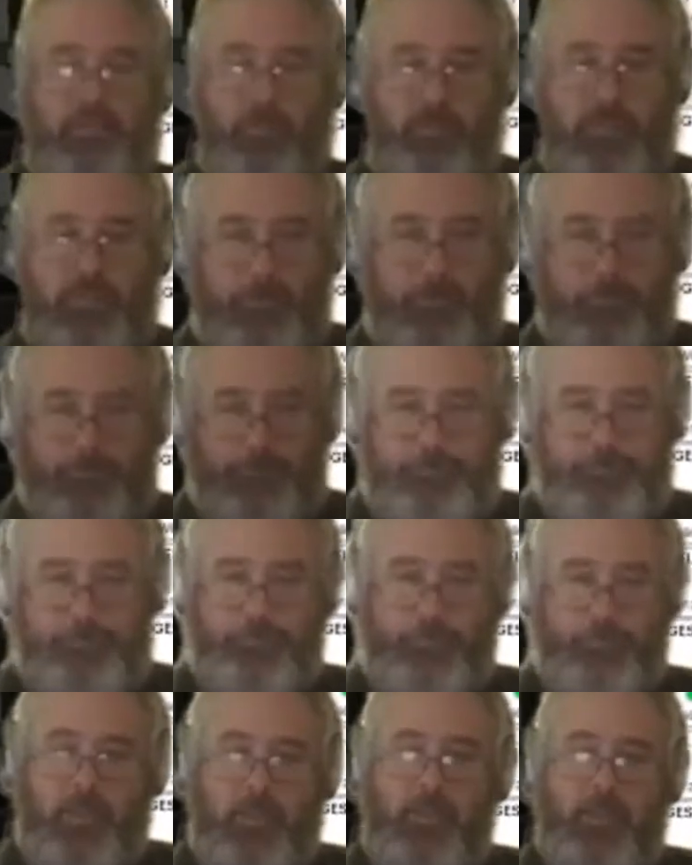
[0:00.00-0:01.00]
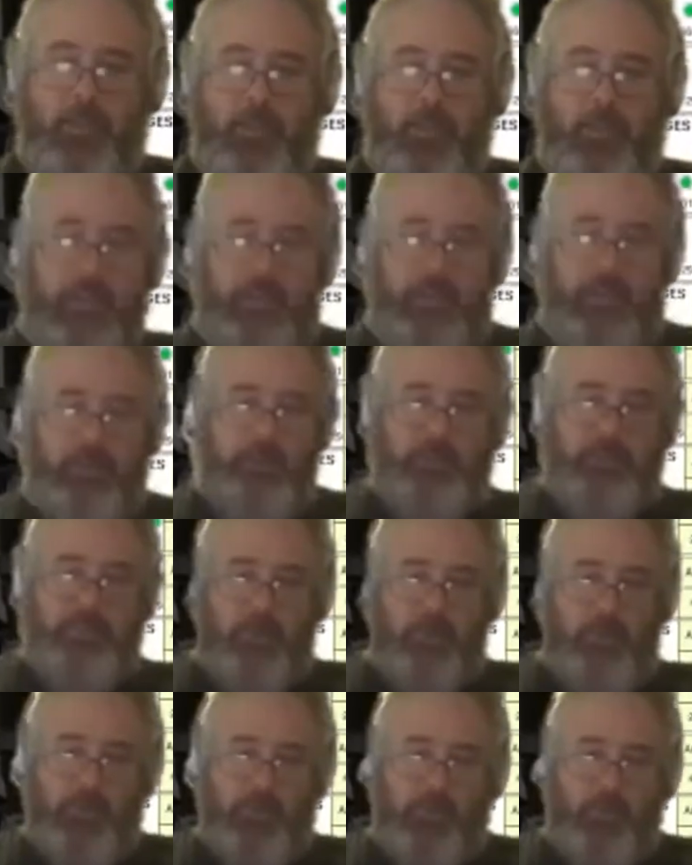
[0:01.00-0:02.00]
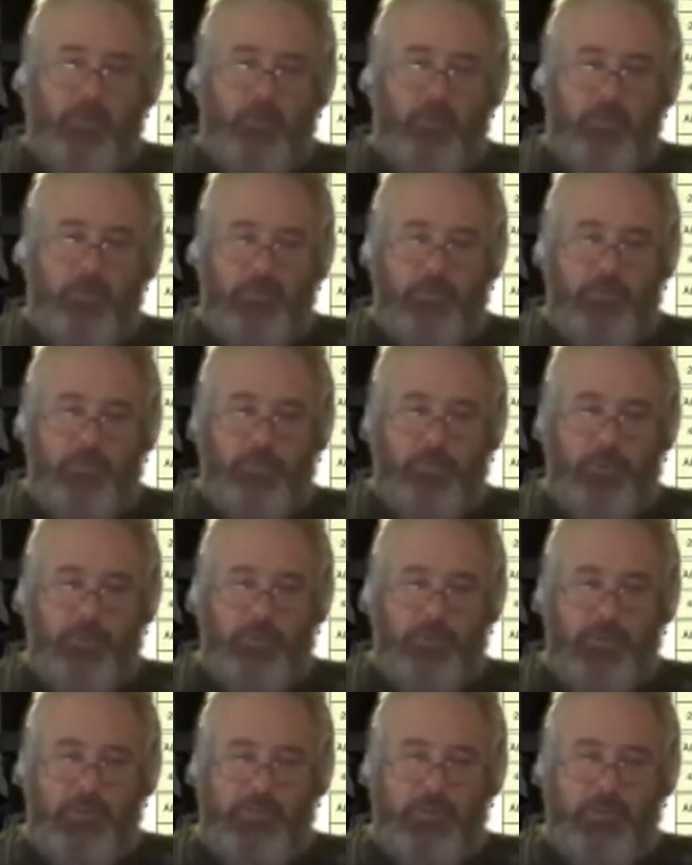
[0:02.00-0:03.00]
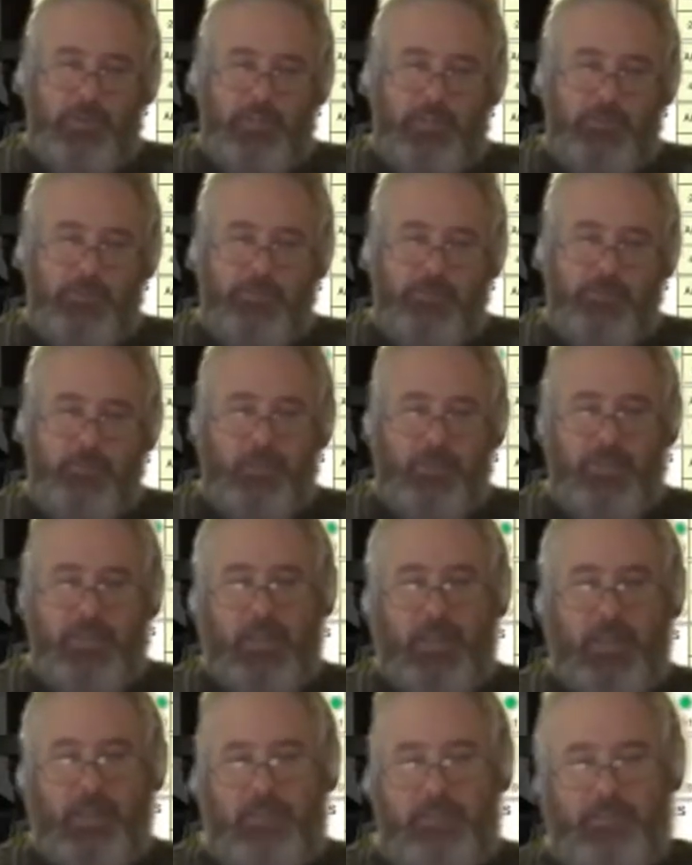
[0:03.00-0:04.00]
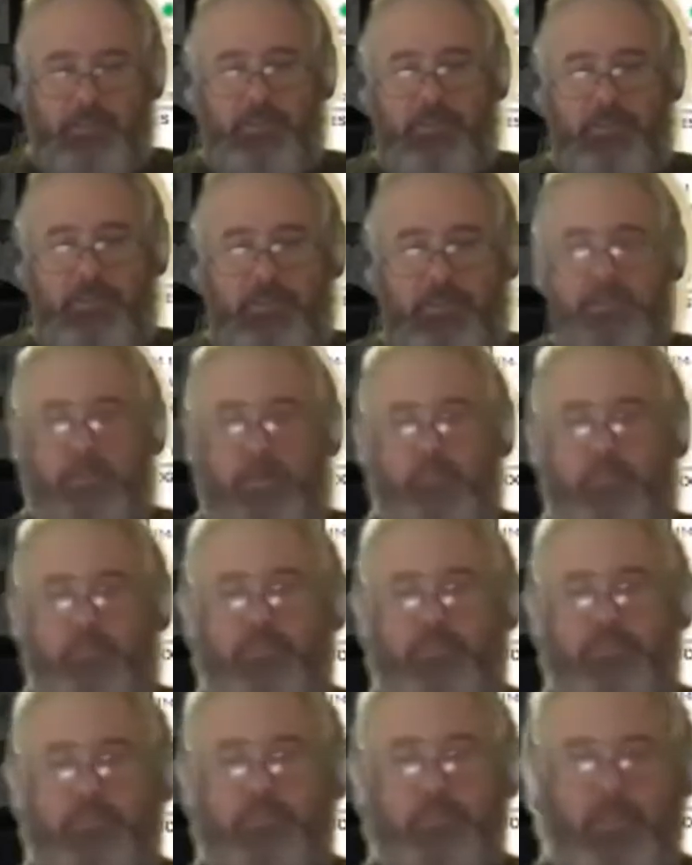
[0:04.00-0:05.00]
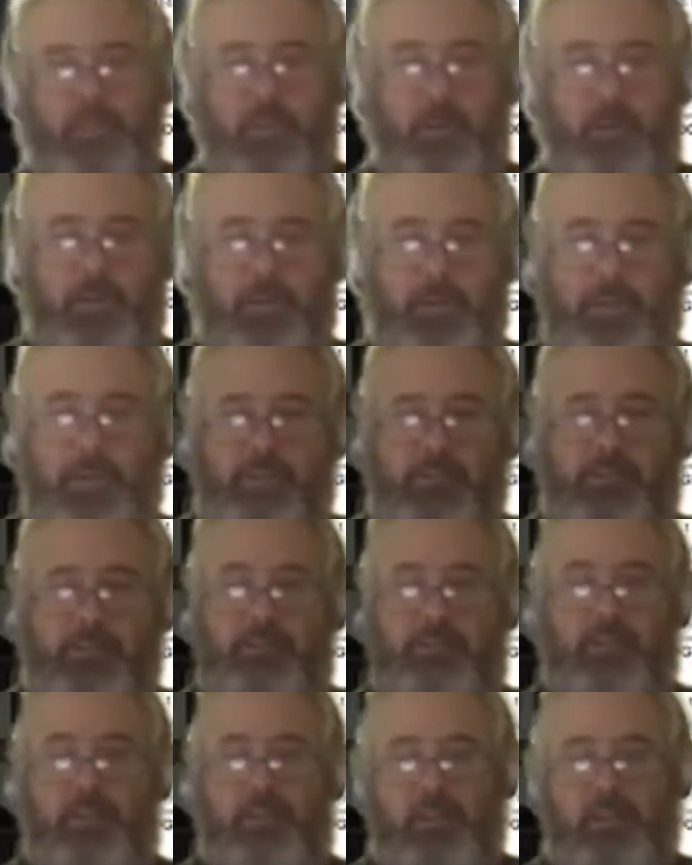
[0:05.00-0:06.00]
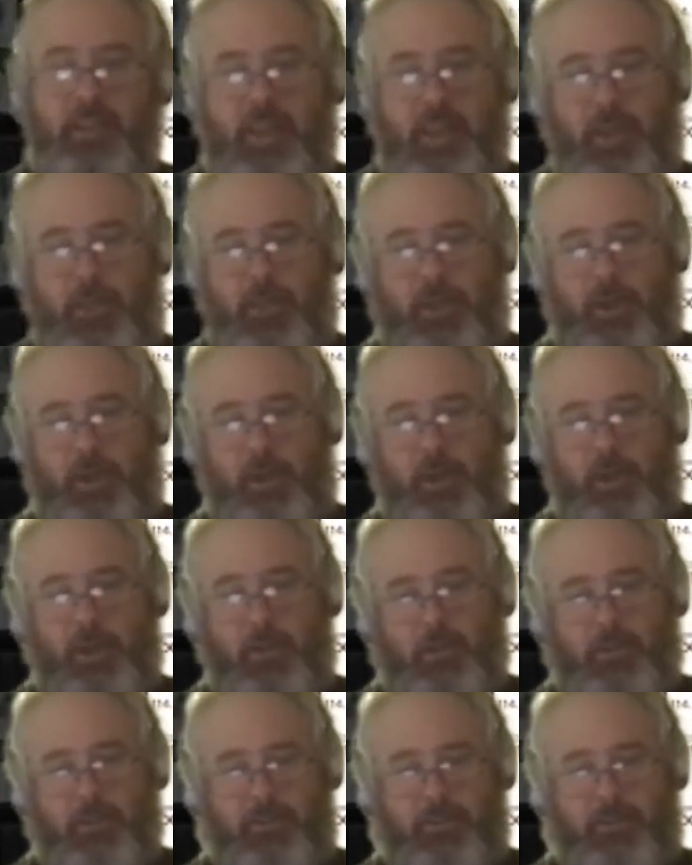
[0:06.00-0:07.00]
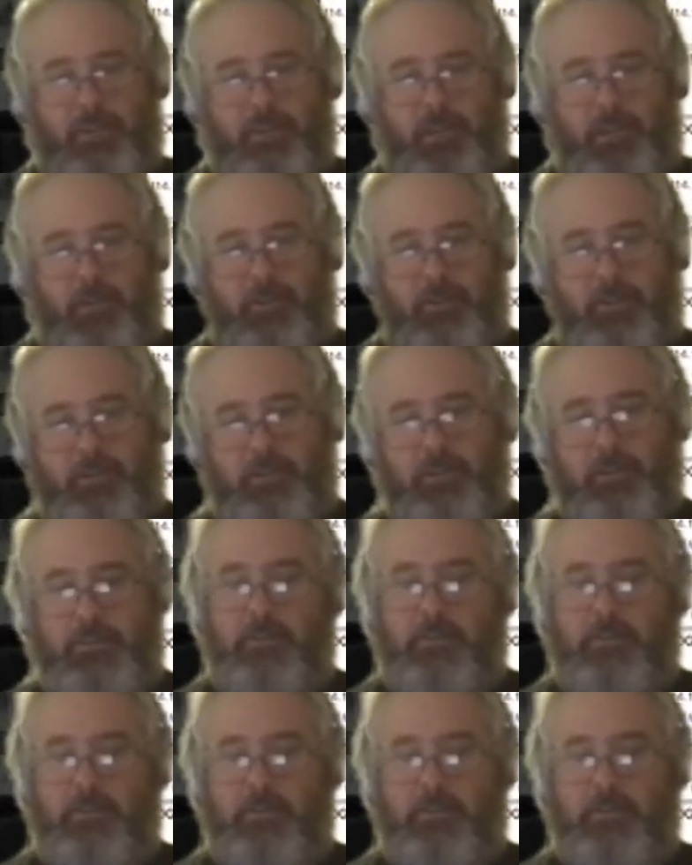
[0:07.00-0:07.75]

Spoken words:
that. Anyway, so yeah, all the different periods, and you keep scrolling down, you can see the temperatures and QNHs, and we highlight the current,